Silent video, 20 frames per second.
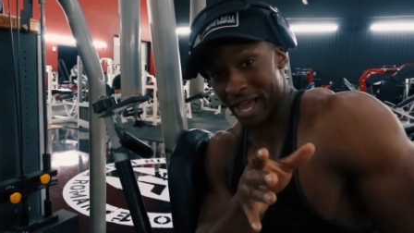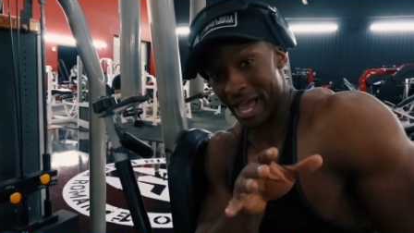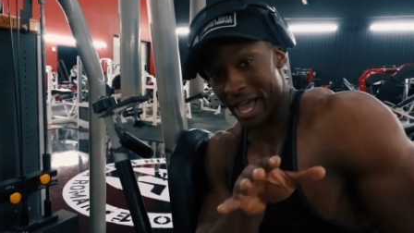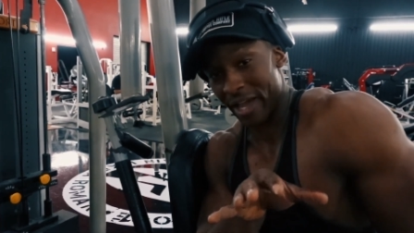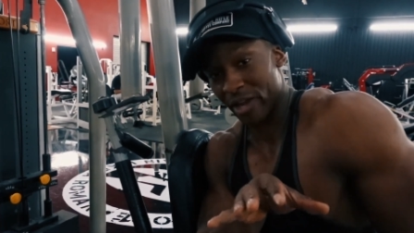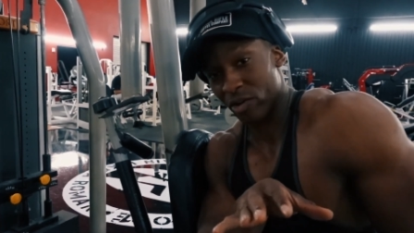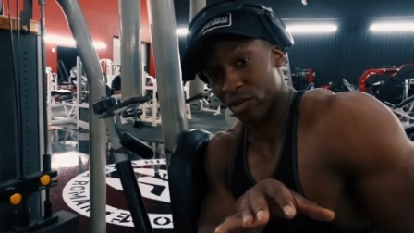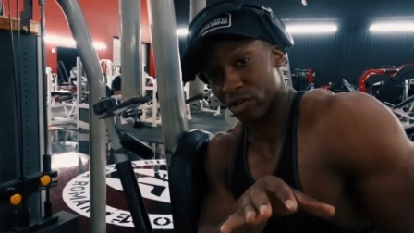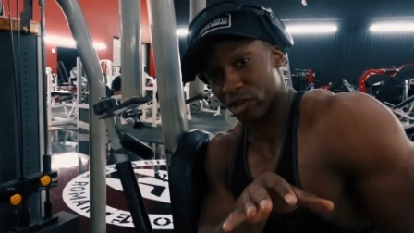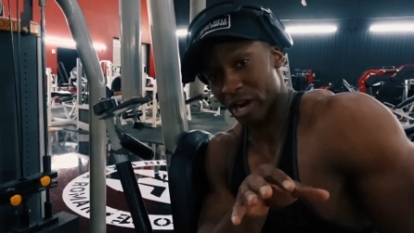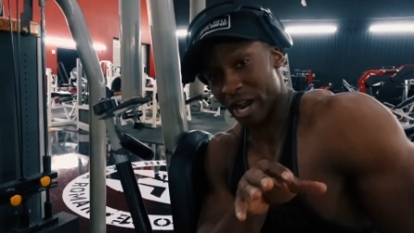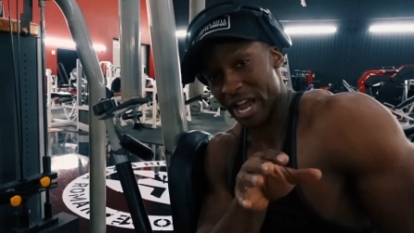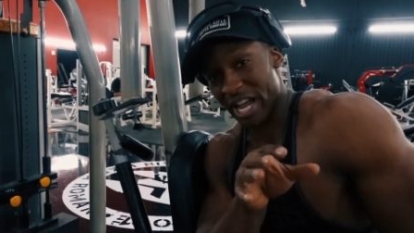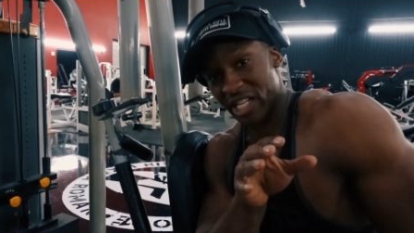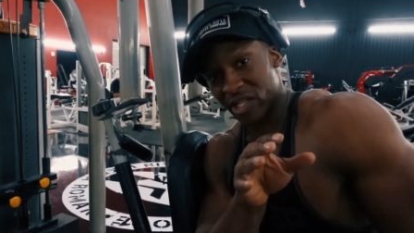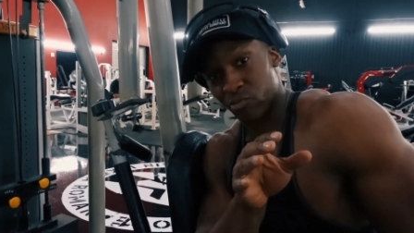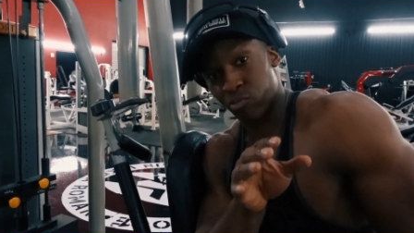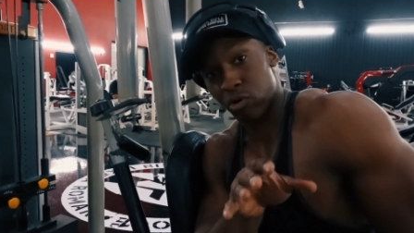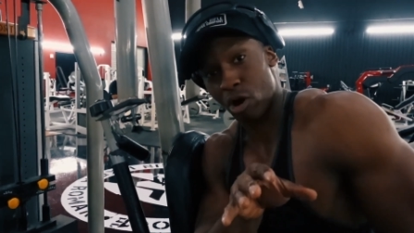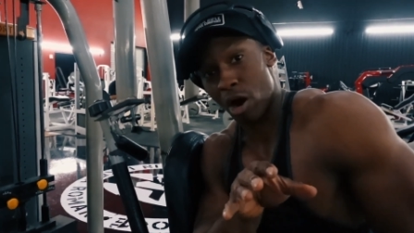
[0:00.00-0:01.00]
angle your
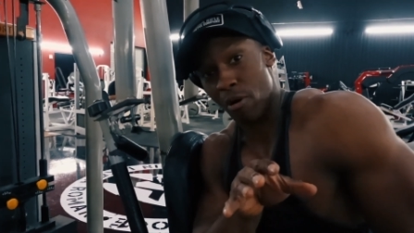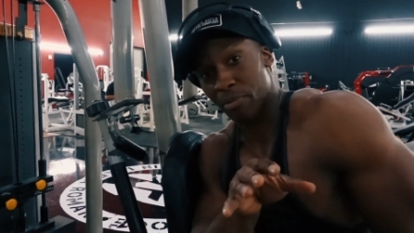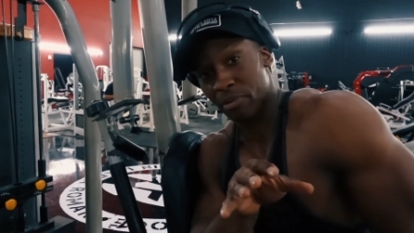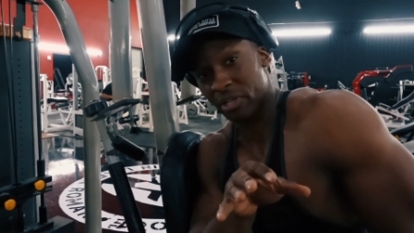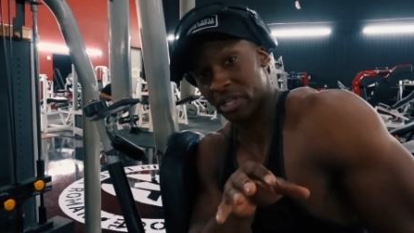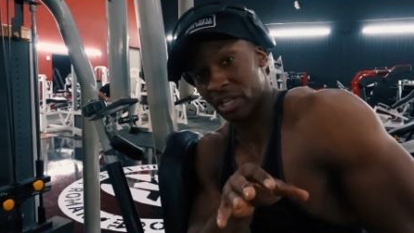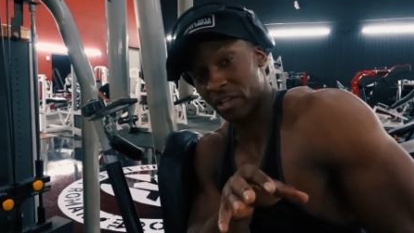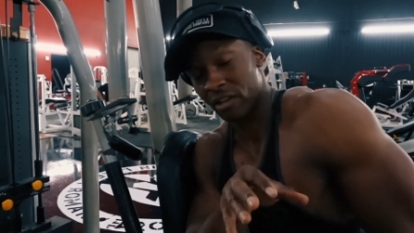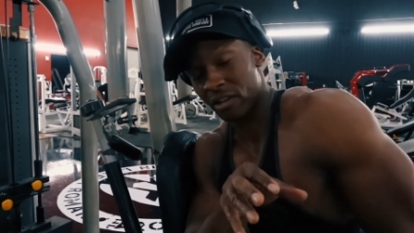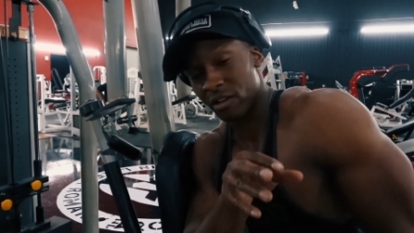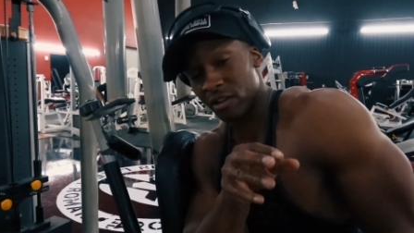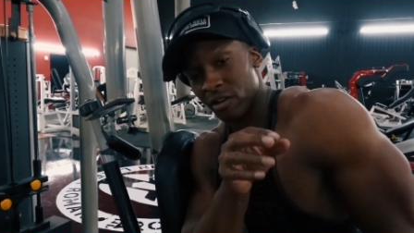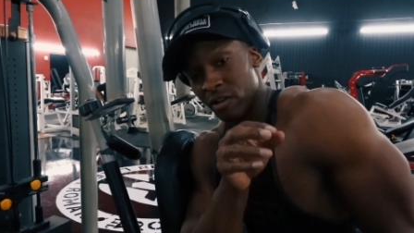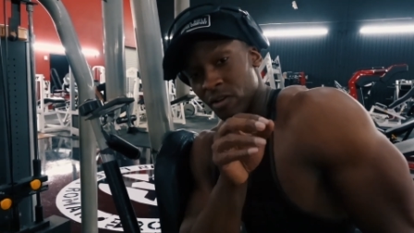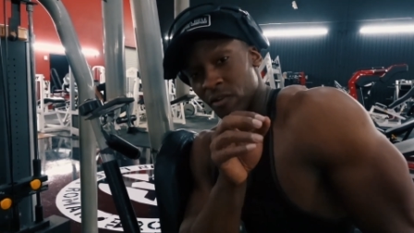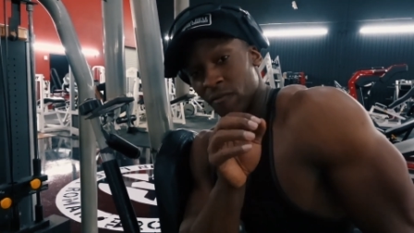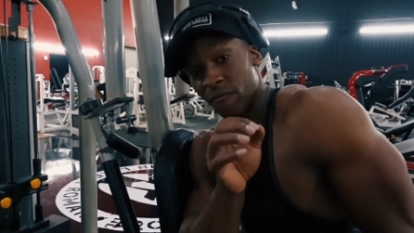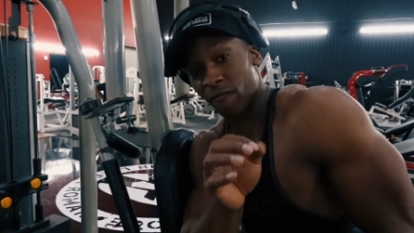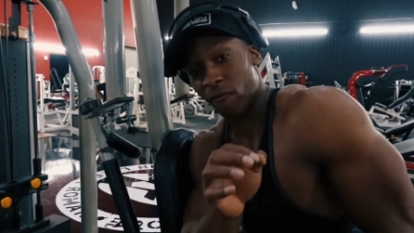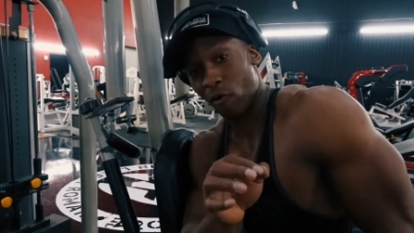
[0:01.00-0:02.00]
hands properly
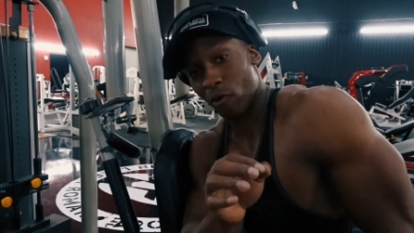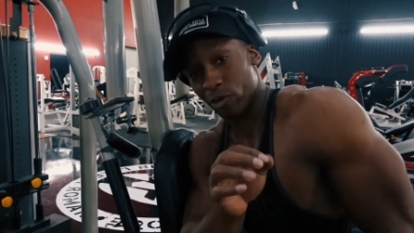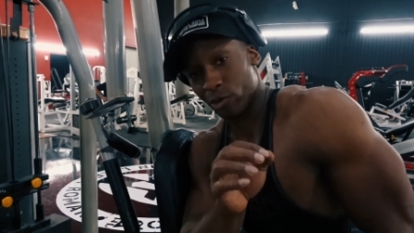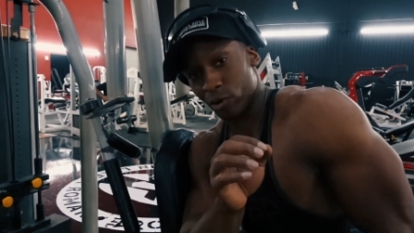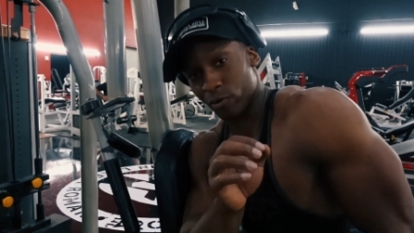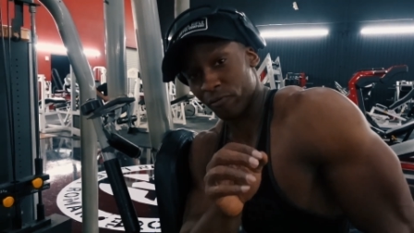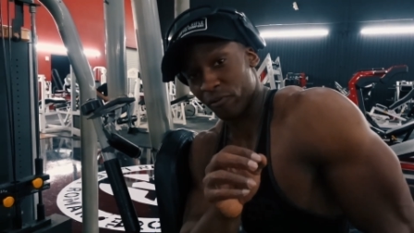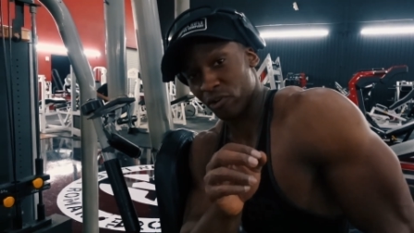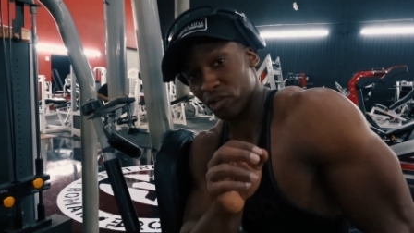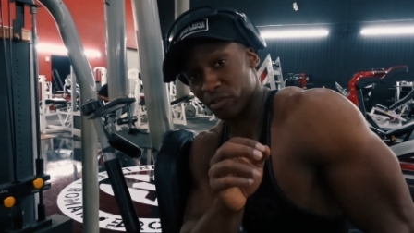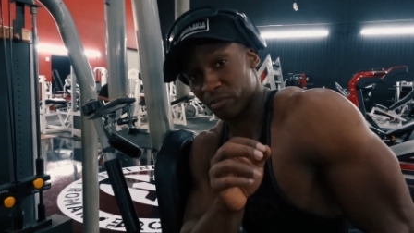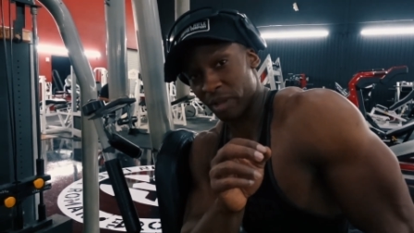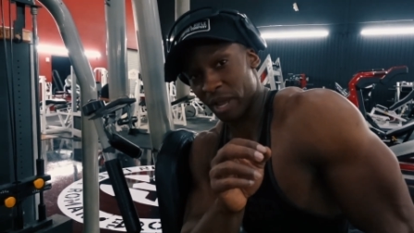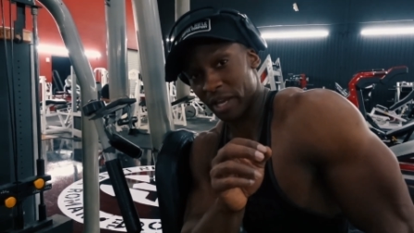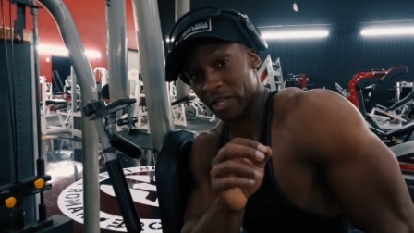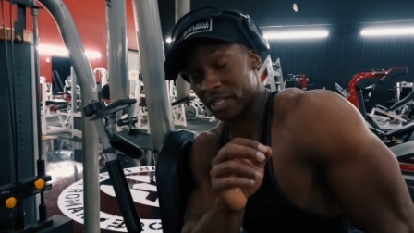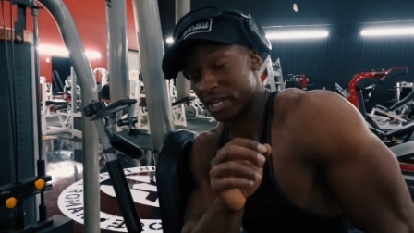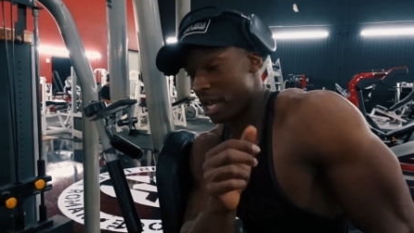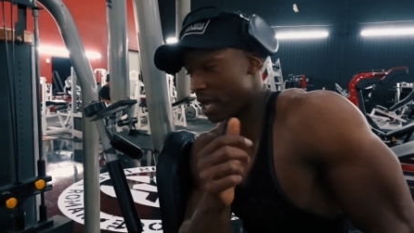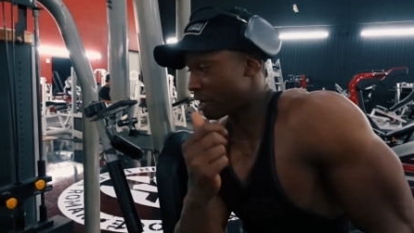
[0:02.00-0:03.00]
for the reverse
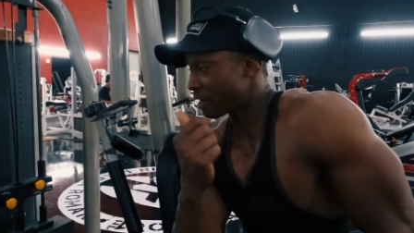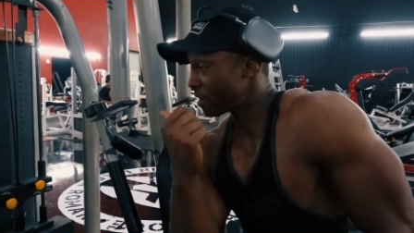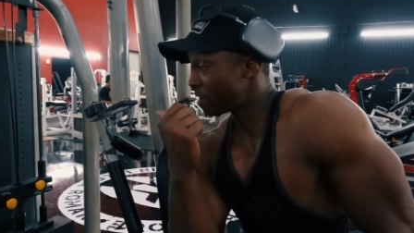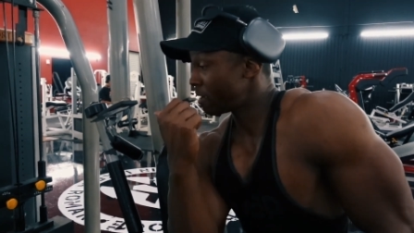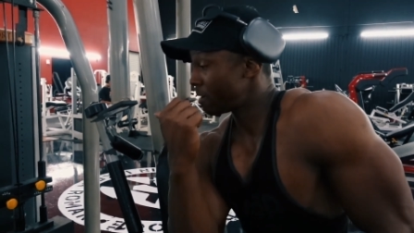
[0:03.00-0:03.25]
pec deck,